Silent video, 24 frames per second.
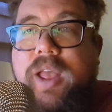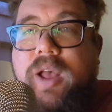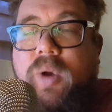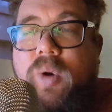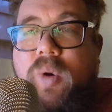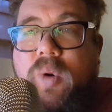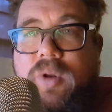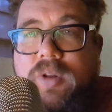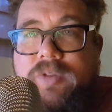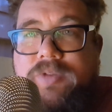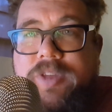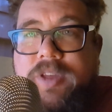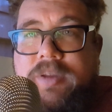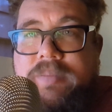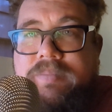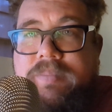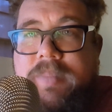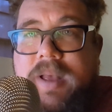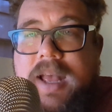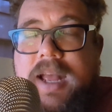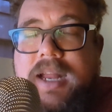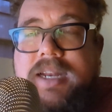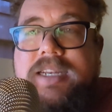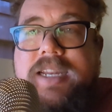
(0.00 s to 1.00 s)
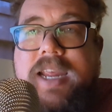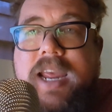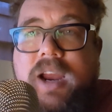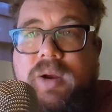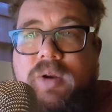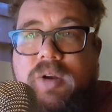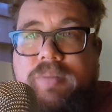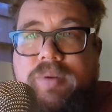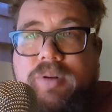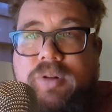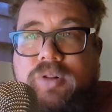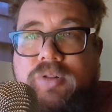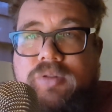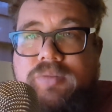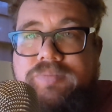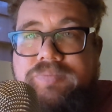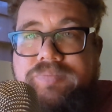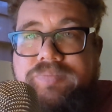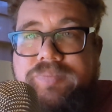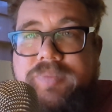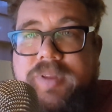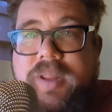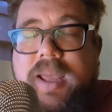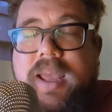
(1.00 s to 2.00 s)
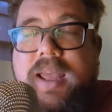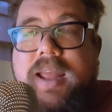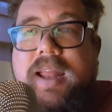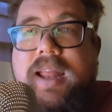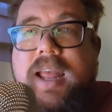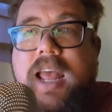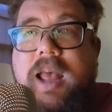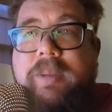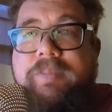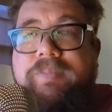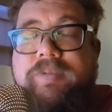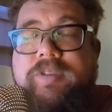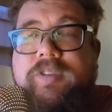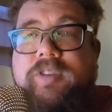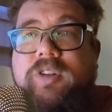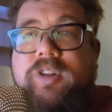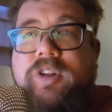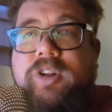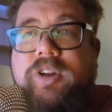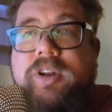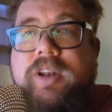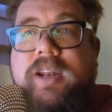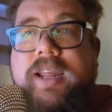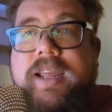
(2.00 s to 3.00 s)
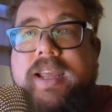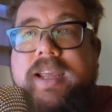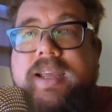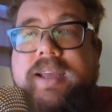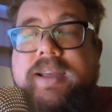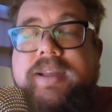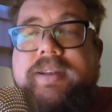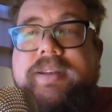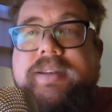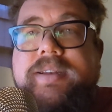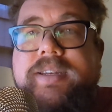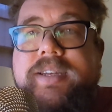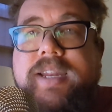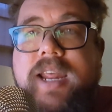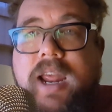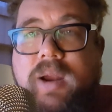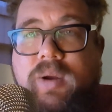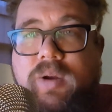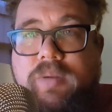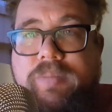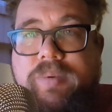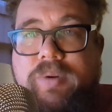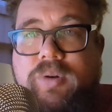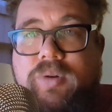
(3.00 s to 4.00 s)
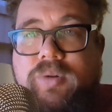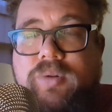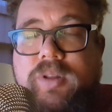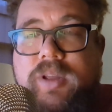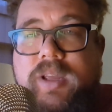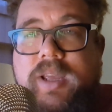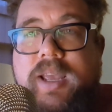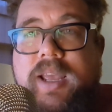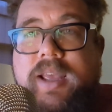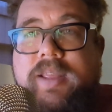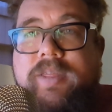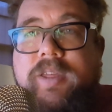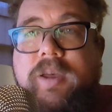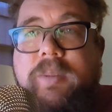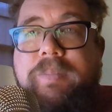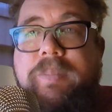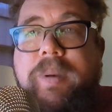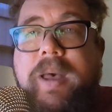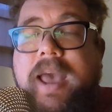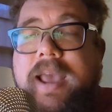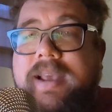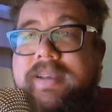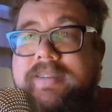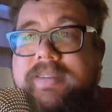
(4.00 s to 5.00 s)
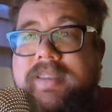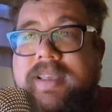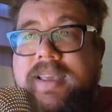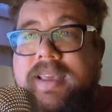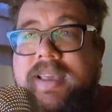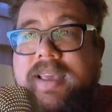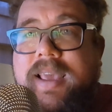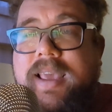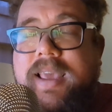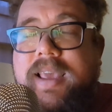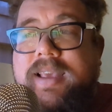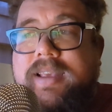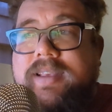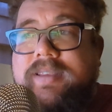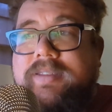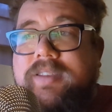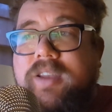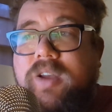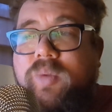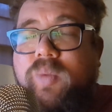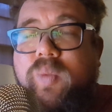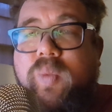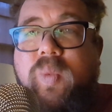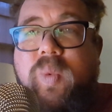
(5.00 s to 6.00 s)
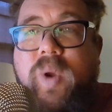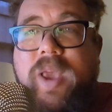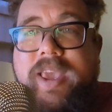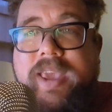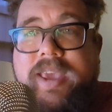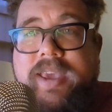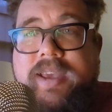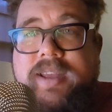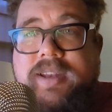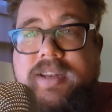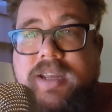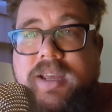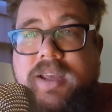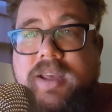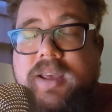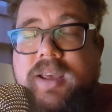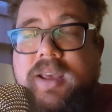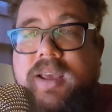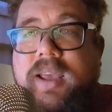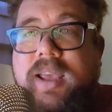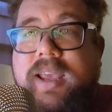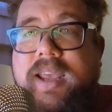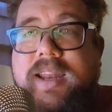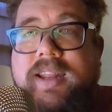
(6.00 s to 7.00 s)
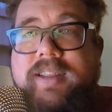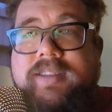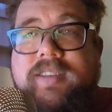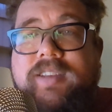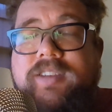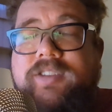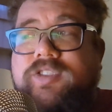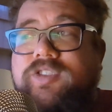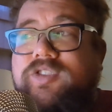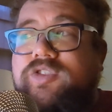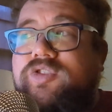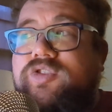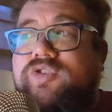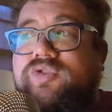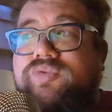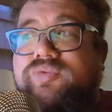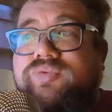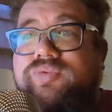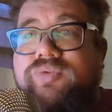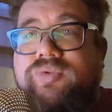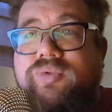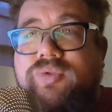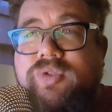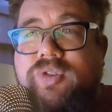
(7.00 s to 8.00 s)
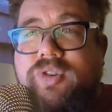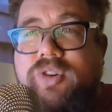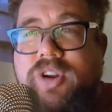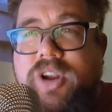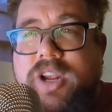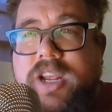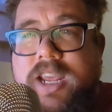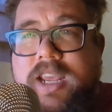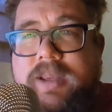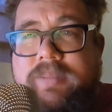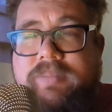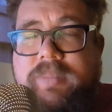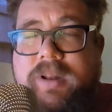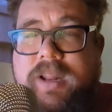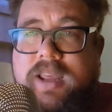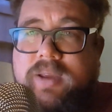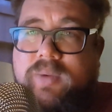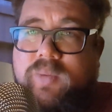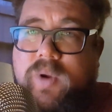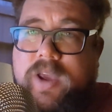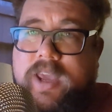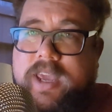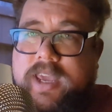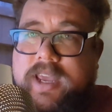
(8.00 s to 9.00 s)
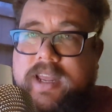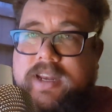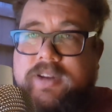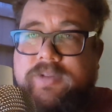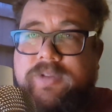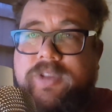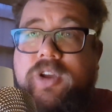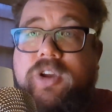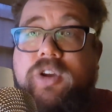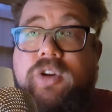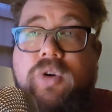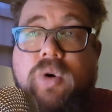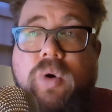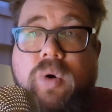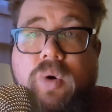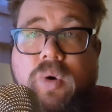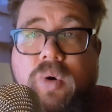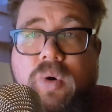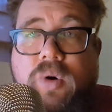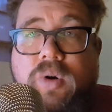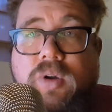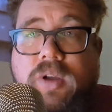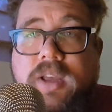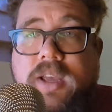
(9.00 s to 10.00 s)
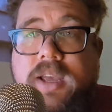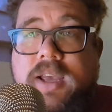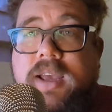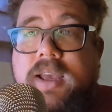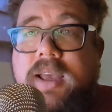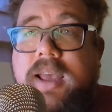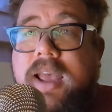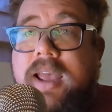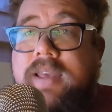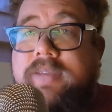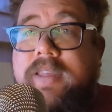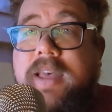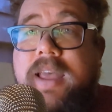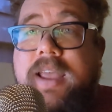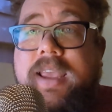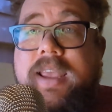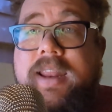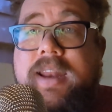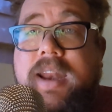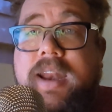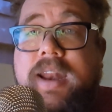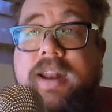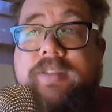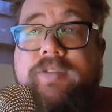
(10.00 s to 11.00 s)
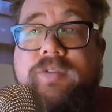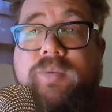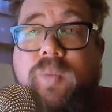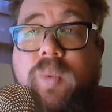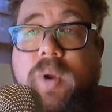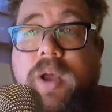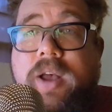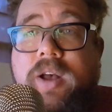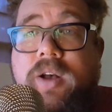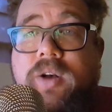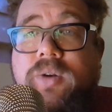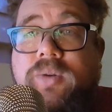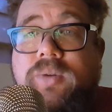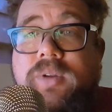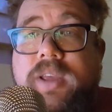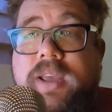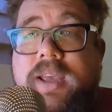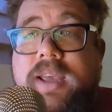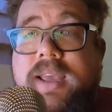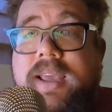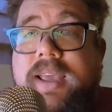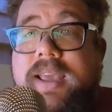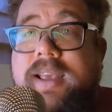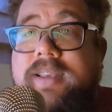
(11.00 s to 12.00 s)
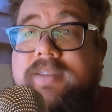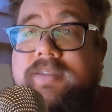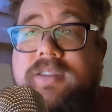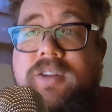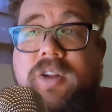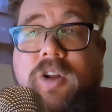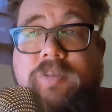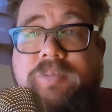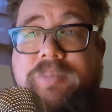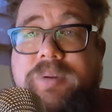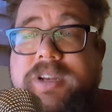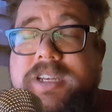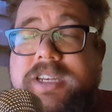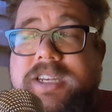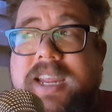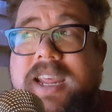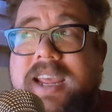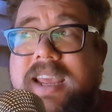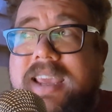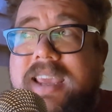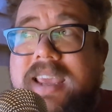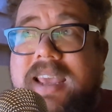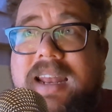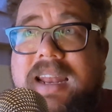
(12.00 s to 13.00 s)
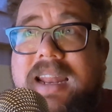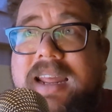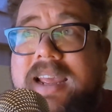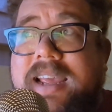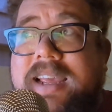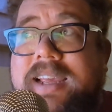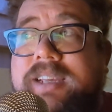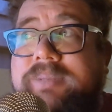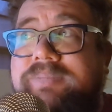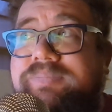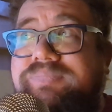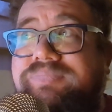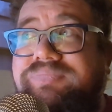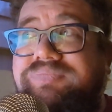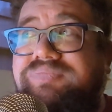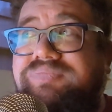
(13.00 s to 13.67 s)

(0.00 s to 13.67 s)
All of them are terrible. Absolutely terrible. The pacing is weird. It is extremely weird. The gore and that in it as well is not particularly